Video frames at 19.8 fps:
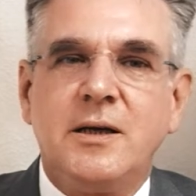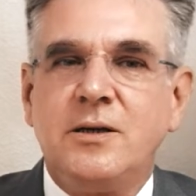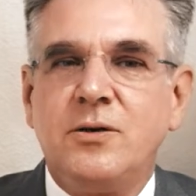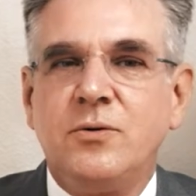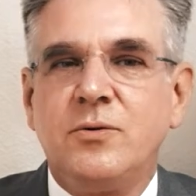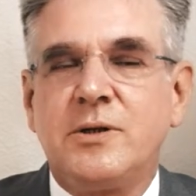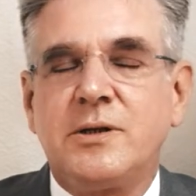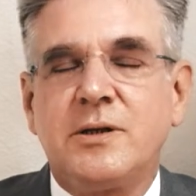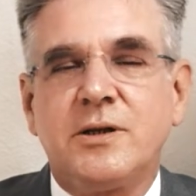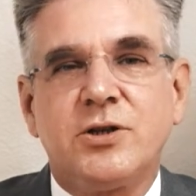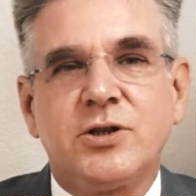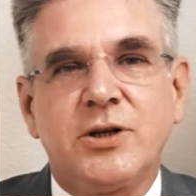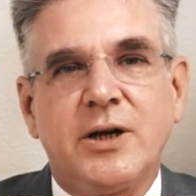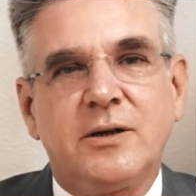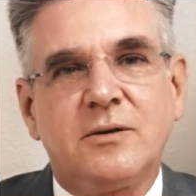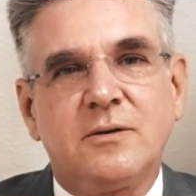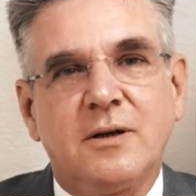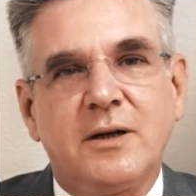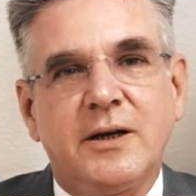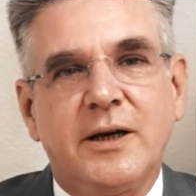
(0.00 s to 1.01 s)
used in
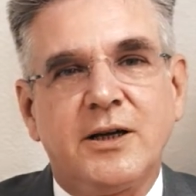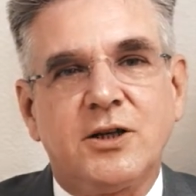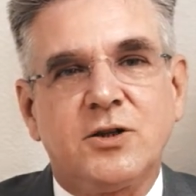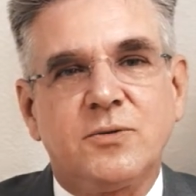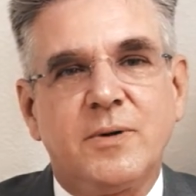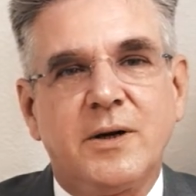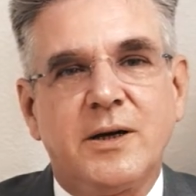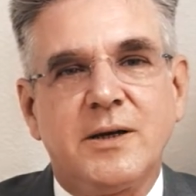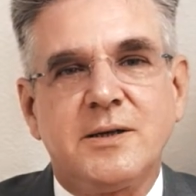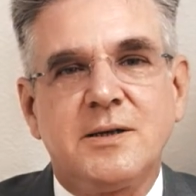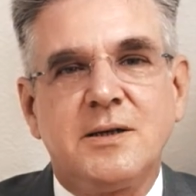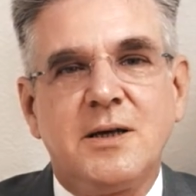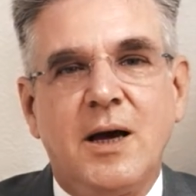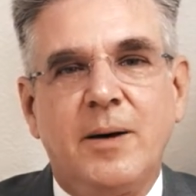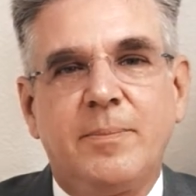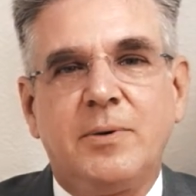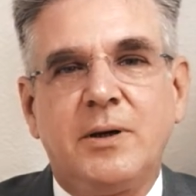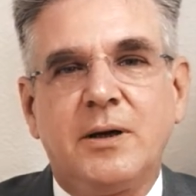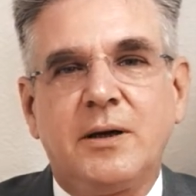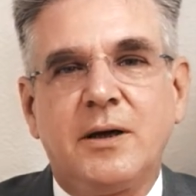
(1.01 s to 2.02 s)
general HVAC
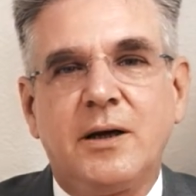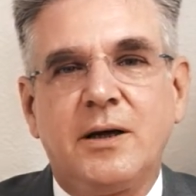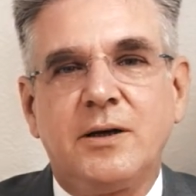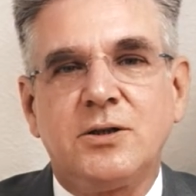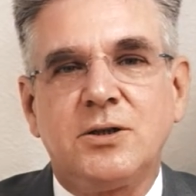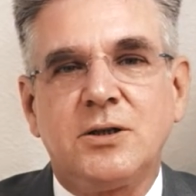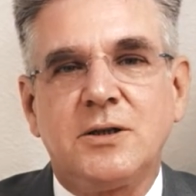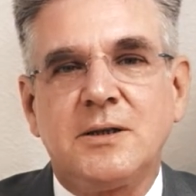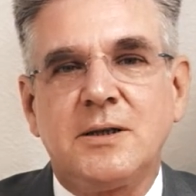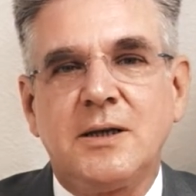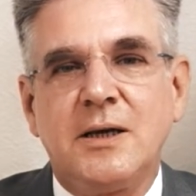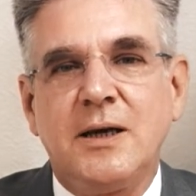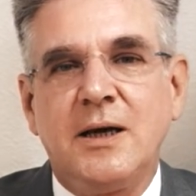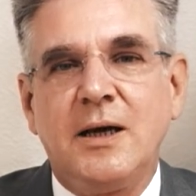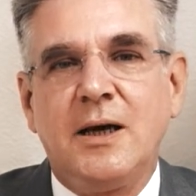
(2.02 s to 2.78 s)
applications